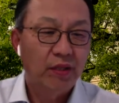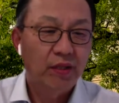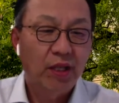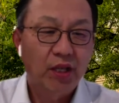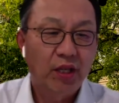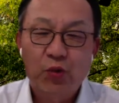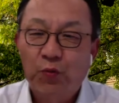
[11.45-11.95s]

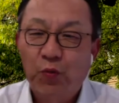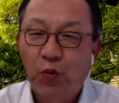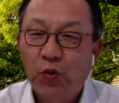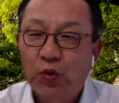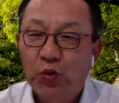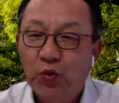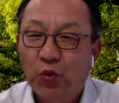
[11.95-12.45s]
Thank you
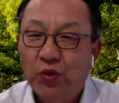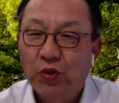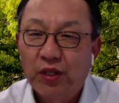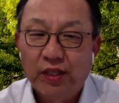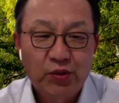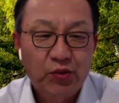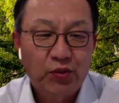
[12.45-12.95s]
for joining
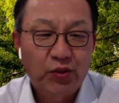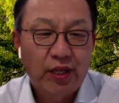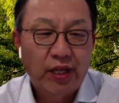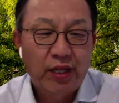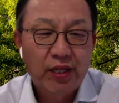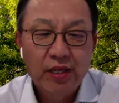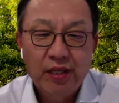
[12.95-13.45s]
us
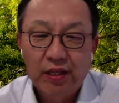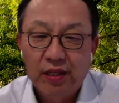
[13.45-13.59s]
today.